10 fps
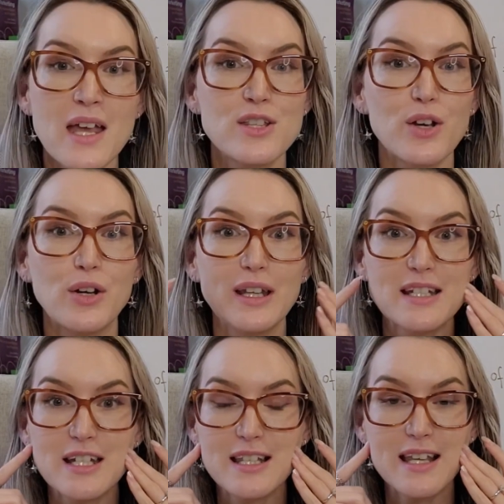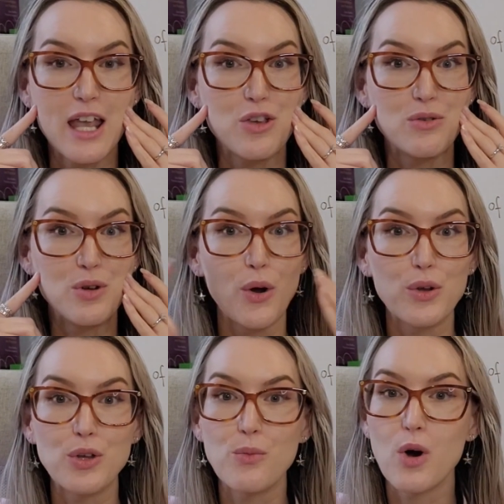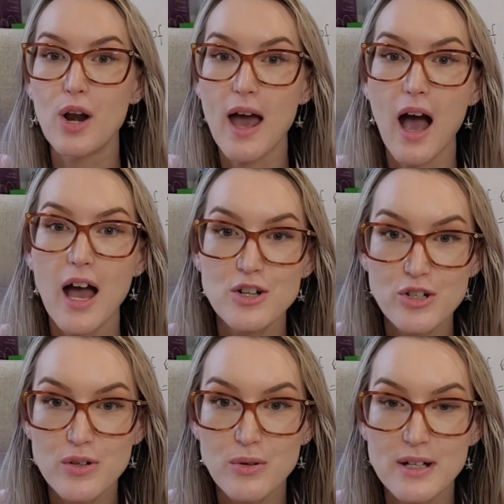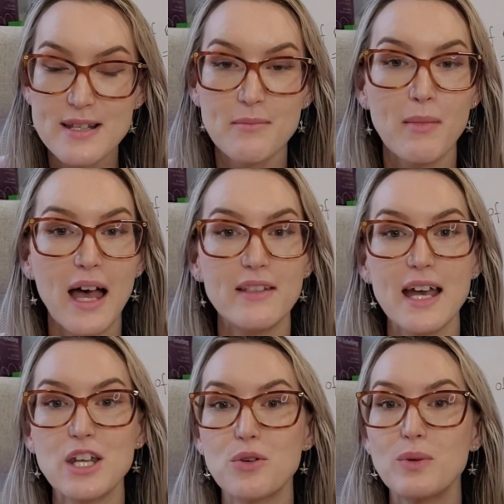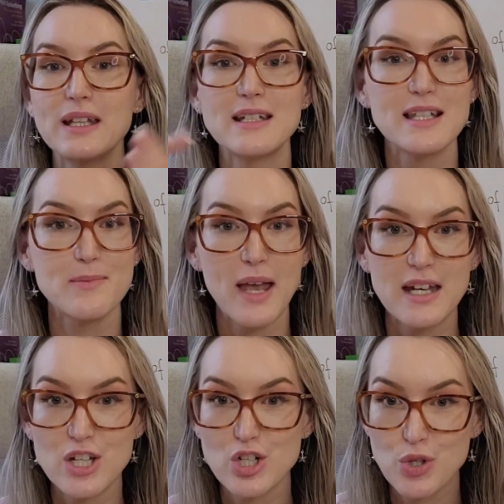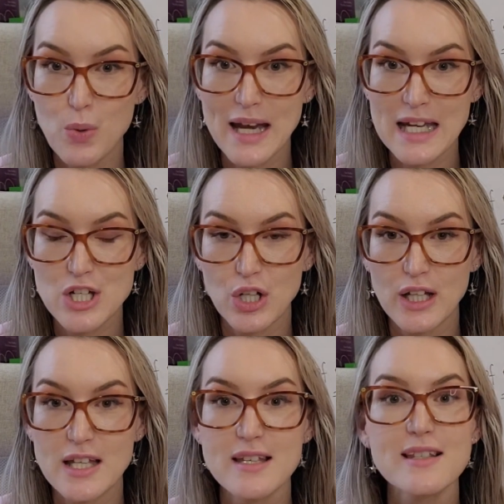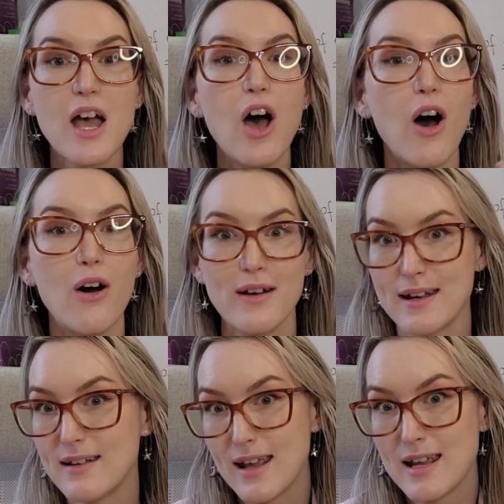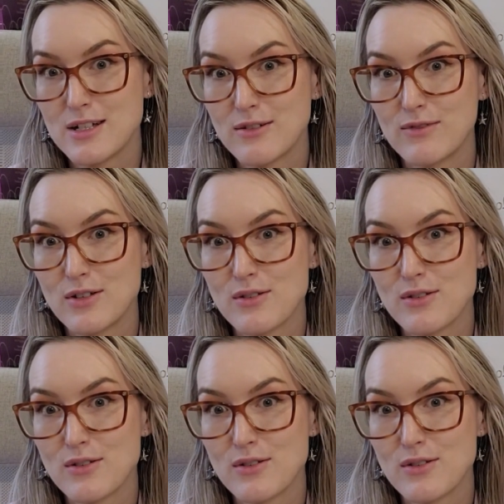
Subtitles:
So let's just say you want 100 orders a month and you're willing to spend $20 on each of those